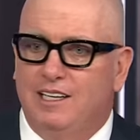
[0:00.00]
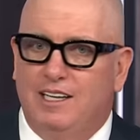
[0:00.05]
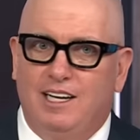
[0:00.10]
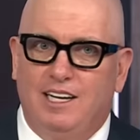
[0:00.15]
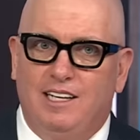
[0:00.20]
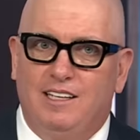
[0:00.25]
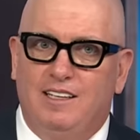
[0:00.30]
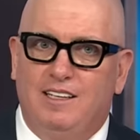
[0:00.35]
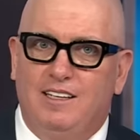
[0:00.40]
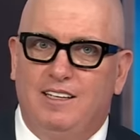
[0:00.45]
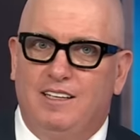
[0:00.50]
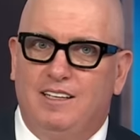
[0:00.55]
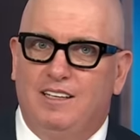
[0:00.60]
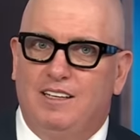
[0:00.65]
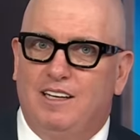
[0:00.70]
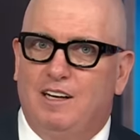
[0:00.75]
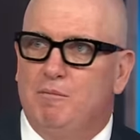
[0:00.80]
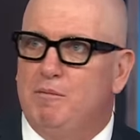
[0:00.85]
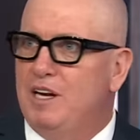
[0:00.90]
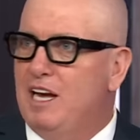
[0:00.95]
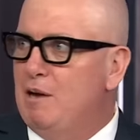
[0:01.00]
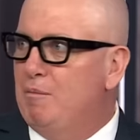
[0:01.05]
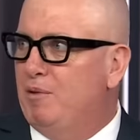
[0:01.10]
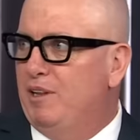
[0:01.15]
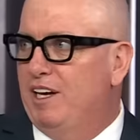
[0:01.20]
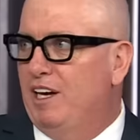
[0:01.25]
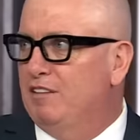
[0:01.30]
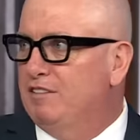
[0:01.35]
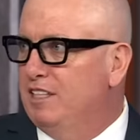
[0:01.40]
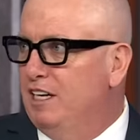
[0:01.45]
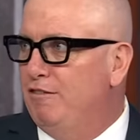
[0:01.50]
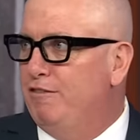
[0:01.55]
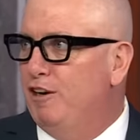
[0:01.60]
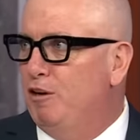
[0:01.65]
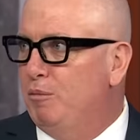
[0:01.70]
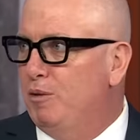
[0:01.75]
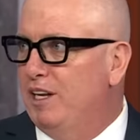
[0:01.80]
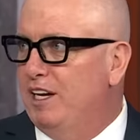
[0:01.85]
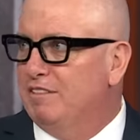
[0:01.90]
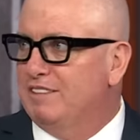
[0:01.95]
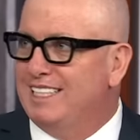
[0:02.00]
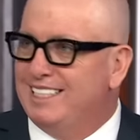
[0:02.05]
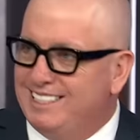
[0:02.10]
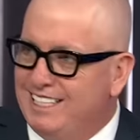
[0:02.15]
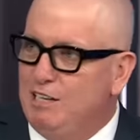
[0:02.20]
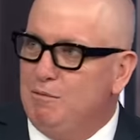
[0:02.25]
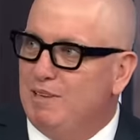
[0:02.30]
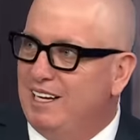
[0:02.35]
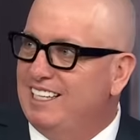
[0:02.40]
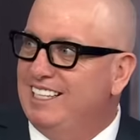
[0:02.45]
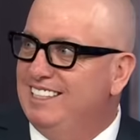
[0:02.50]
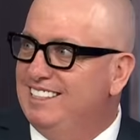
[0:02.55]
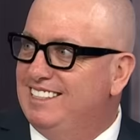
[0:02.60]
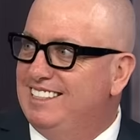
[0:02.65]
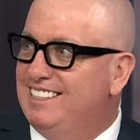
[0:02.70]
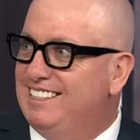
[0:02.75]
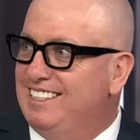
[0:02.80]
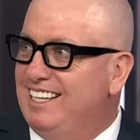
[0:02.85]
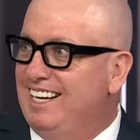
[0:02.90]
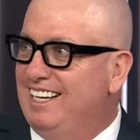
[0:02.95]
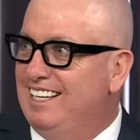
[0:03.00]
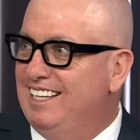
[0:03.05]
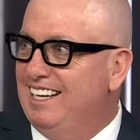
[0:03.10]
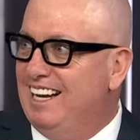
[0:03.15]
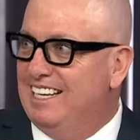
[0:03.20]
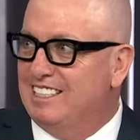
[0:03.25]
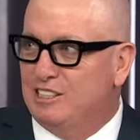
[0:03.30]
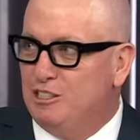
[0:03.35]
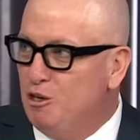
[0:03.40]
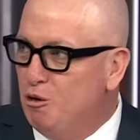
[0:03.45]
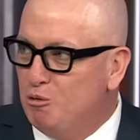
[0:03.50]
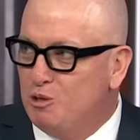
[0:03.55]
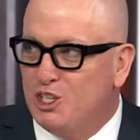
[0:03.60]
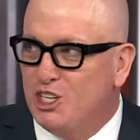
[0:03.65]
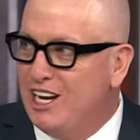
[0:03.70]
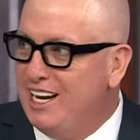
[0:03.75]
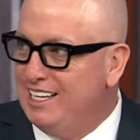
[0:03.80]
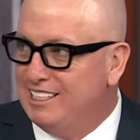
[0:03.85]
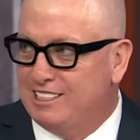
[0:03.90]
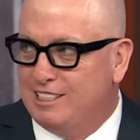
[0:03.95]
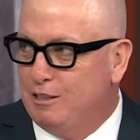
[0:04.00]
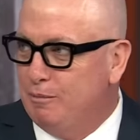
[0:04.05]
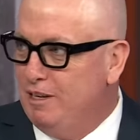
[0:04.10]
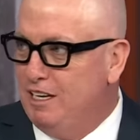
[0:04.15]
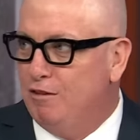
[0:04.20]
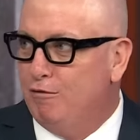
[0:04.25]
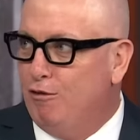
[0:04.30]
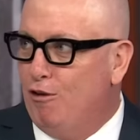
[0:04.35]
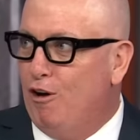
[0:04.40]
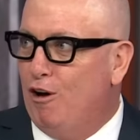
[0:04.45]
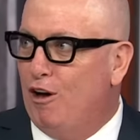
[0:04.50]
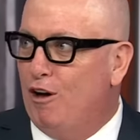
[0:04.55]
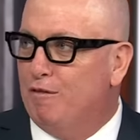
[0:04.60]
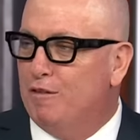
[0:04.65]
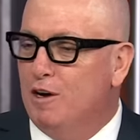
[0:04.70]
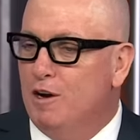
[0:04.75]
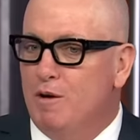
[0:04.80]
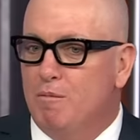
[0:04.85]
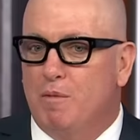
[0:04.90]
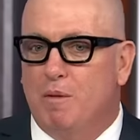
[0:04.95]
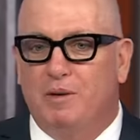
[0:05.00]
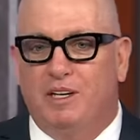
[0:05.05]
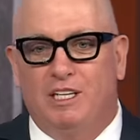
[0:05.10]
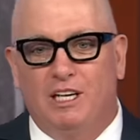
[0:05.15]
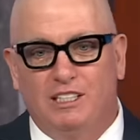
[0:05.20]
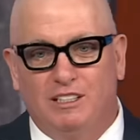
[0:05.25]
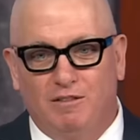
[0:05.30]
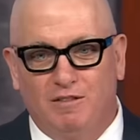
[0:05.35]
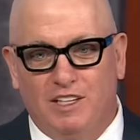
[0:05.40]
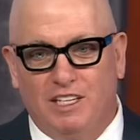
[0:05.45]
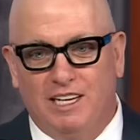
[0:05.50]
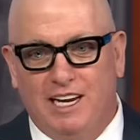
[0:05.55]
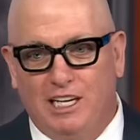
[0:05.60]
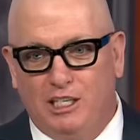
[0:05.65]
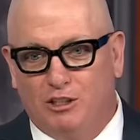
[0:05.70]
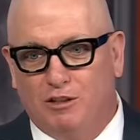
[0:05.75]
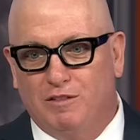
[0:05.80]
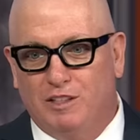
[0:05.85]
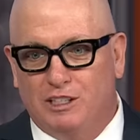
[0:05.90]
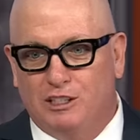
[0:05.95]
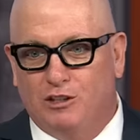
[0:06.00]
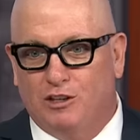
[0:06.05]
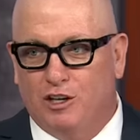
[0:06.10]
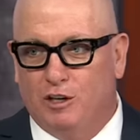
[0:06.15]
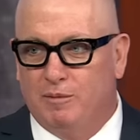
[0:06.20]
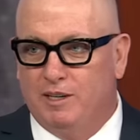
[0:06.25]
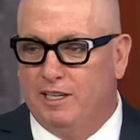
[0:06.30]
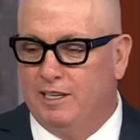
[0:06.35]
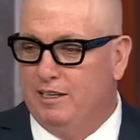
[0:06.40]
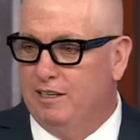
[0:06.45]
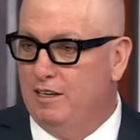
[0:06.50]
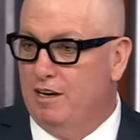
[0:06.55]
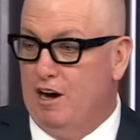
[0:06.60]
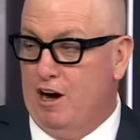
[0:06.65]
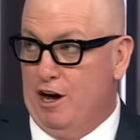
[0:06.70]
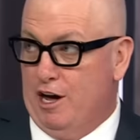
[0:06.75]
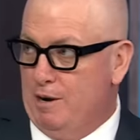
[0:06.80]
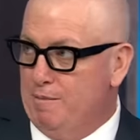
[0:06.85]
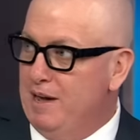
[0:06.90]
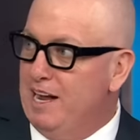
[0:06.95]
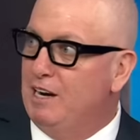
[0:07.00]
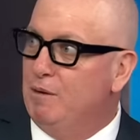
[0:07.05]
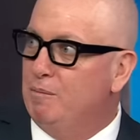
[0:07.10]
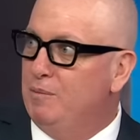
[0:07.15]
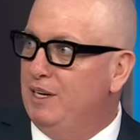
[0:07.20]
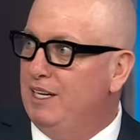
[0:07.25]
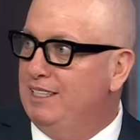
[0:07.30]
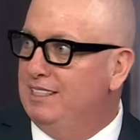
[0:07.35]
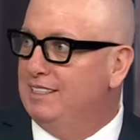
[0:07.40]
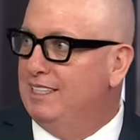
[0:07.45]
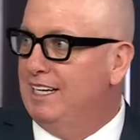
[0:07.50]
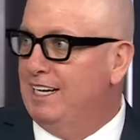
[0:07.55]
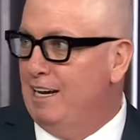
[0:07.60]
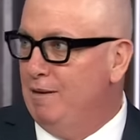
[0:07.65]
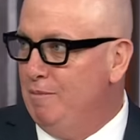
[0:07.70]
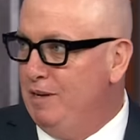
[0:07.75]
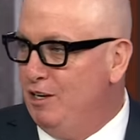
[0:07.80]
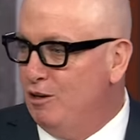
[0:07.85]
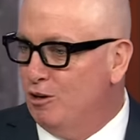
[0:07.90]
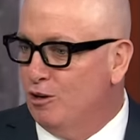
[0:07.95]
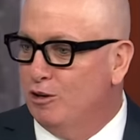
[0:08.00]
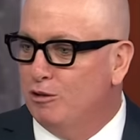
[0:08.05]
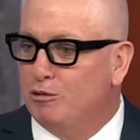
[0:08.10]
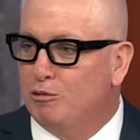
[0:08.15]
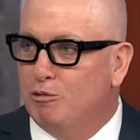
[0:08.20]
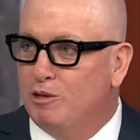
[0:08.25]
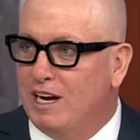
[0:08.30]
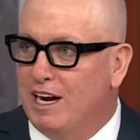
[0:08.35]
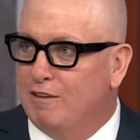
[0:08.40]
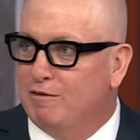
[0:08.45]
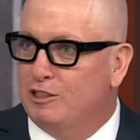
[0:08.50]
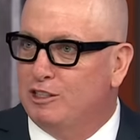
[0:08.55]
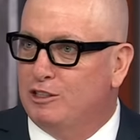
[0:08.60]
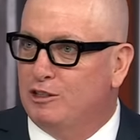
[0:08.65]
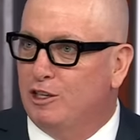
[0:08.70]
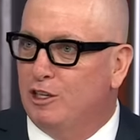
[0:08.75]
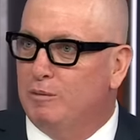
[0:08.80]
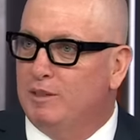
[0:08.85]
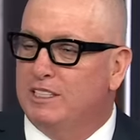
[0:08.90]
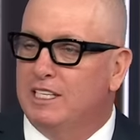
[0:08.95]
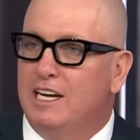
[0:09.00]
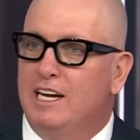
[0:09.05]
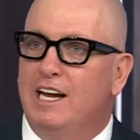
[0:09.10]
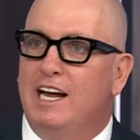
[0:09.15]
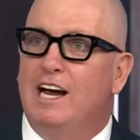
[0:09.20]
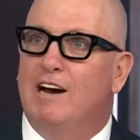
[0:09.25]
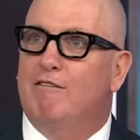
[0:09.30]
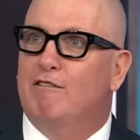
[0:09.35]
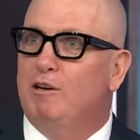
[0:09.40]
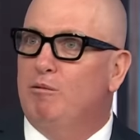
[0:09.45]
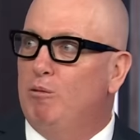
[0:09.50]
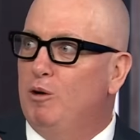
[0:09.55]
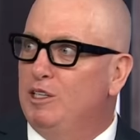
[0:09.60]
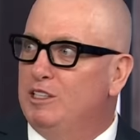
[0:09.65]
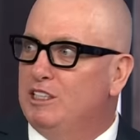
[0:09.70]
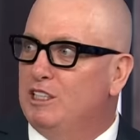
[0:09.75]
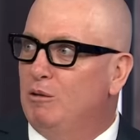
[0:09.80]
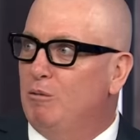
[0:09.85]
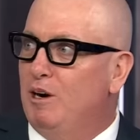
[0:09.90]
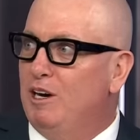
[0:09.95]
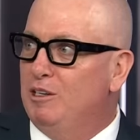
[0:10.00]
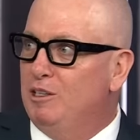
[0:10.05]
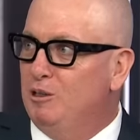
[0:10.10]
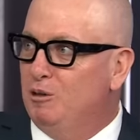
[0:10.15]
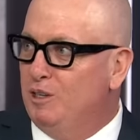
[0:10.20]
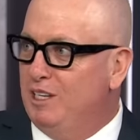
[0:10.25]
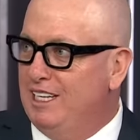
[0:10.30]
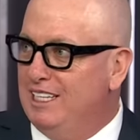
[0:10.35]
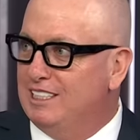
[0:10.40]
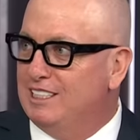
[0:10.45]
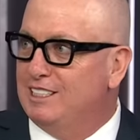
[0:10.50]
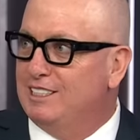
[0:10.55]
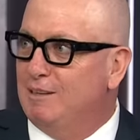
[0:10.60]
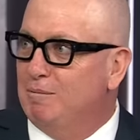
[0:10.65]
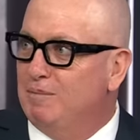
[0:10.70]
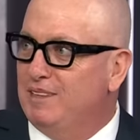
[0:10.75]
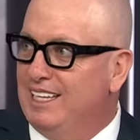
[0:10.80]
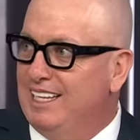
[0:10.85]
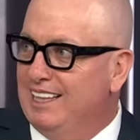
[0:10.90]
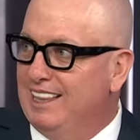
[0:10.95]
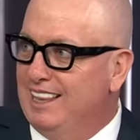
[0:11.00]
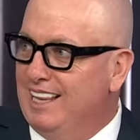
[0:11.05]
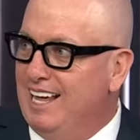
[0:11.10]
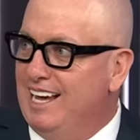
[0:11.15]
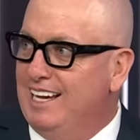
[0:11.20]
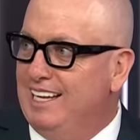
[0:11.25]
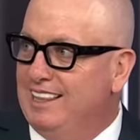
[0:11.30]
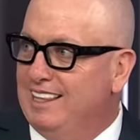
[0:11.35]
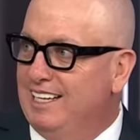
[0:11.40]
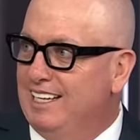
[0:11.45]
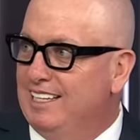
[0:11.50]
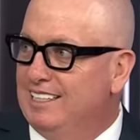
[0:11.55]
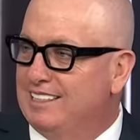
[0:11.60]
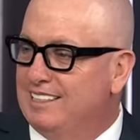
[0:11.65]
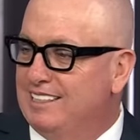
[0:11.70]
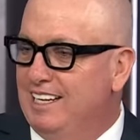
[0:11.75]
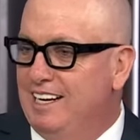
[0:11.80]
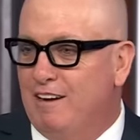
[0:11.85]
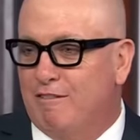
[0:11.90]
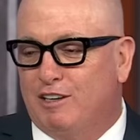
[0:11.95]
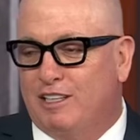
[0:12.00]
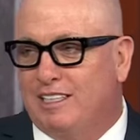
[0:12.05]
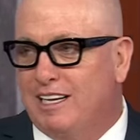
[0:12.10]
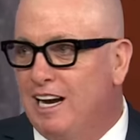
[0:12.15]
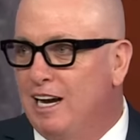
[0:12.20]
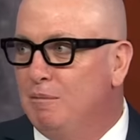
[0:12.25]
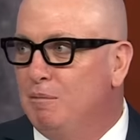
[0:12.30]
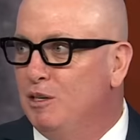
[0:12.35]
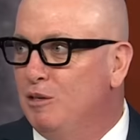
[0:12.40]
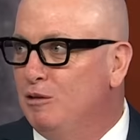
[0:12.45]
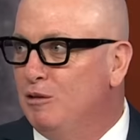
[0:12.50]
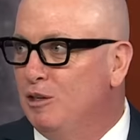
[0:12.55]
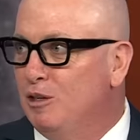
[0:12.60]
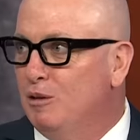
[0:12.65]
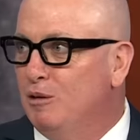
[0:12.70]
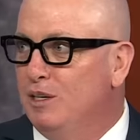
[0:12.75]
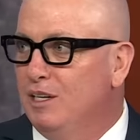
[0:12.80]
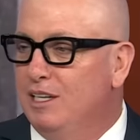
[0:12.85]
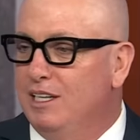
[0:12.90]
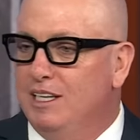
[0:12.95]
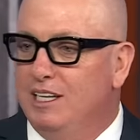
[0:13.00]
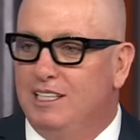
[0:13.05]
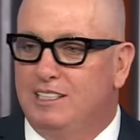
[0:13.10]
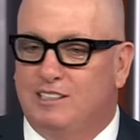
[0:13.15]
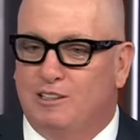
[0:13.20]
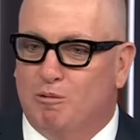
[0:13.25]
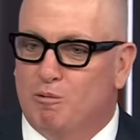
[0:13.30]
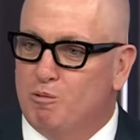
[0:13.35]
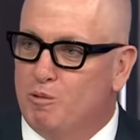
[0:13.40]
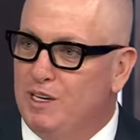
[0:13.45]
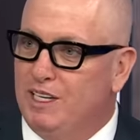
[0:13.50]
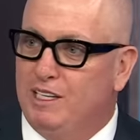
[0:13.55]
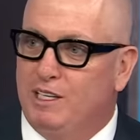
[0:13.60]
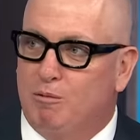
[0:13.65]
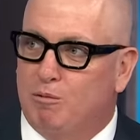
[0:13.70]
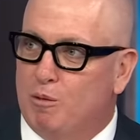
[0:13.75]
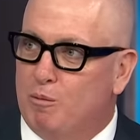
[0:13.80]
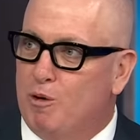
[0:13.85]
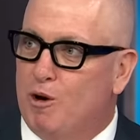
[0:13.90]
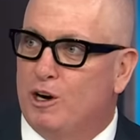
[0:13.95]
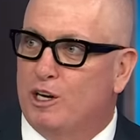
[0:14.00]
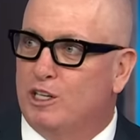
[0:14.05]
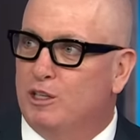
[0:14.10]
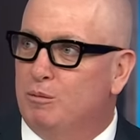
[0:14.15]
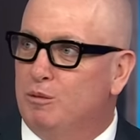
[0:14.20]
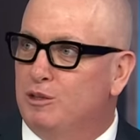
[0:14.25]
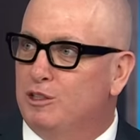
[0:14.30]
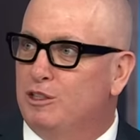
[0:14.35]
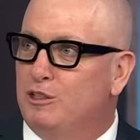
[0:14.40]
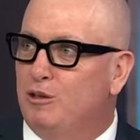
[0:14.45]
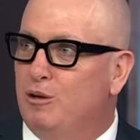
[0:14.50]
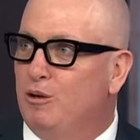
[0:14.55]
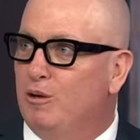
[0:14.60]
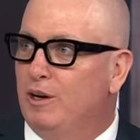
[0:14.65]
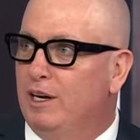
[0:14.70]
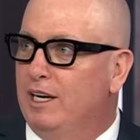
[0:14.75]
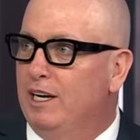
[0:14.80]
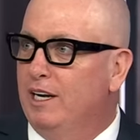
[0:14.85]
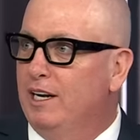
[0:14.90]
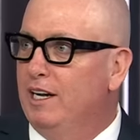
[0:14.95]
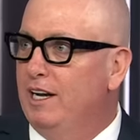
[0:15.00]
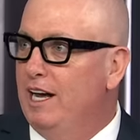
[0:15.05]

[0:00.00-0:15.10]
In the NBA playoffs, NFL playoffs, a team like NC State has no chance to be involved. But because of the nature of this tournament and automatic bids that can be earned through conference tournaments, every once in a while you'll get something like this. And every time you do, it's a really remarkable story glory.